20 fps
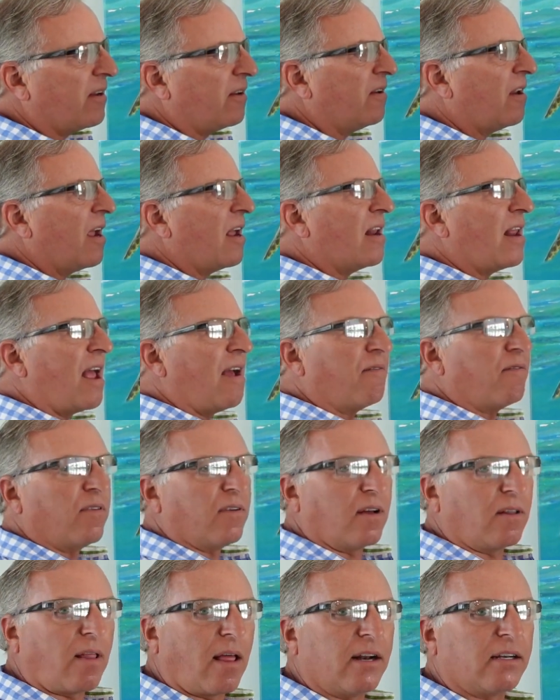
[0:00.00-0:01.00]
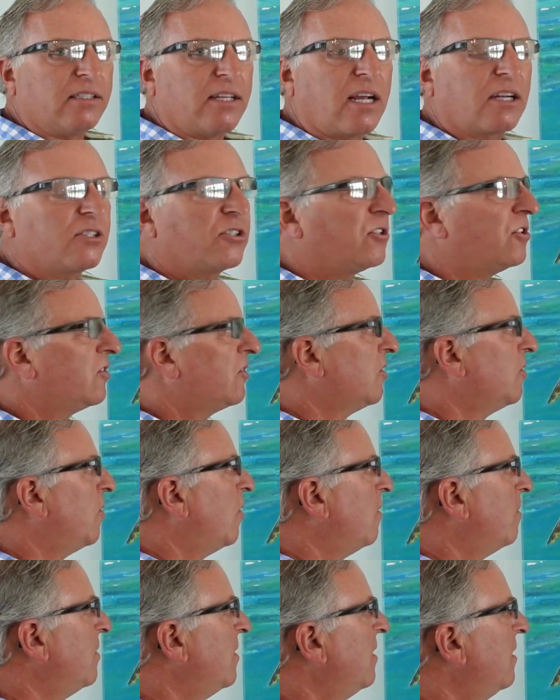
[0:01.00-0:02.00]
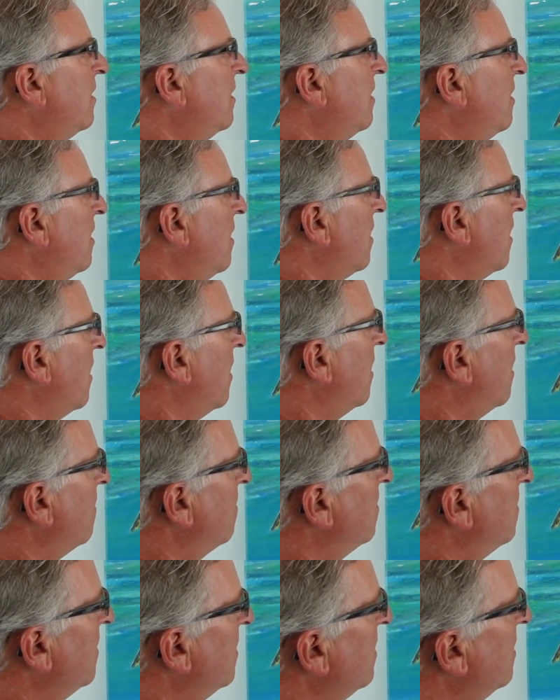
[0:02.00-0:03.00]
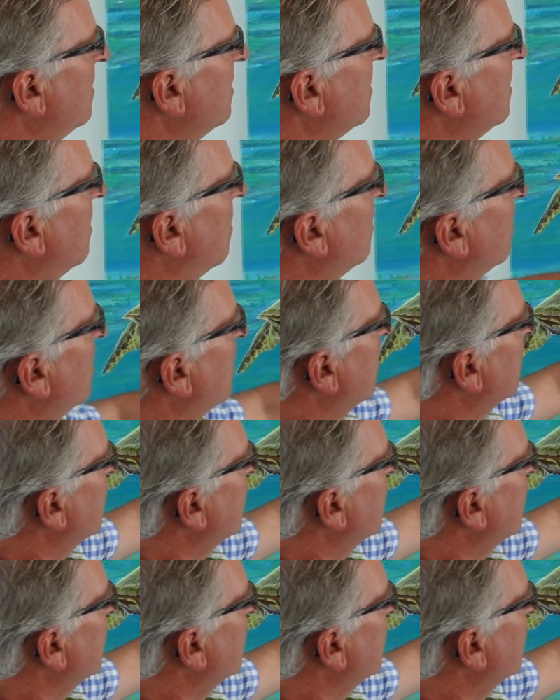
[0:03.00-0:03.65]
and have a lot of texture to them. You know, you